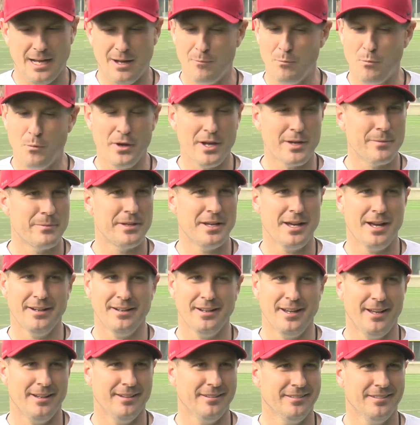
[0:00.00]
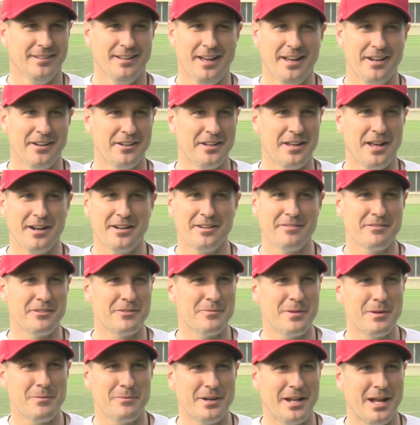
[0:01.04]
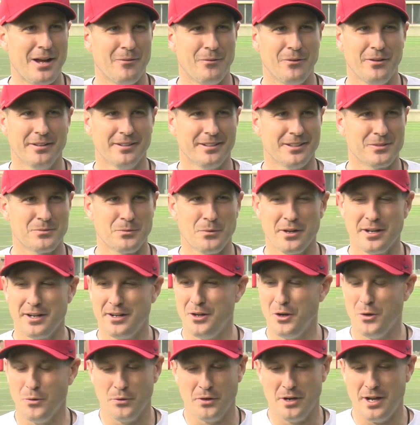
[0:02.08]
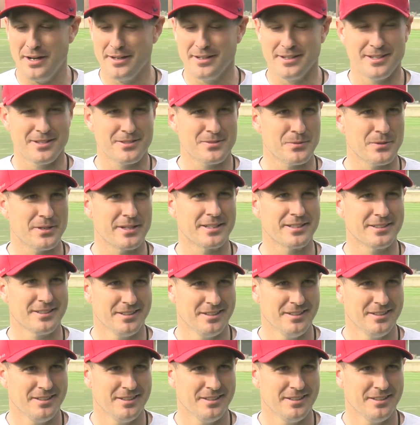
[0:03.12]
I'm way beyond that. I don't even remember that one. It's 1-0. We're on to this week.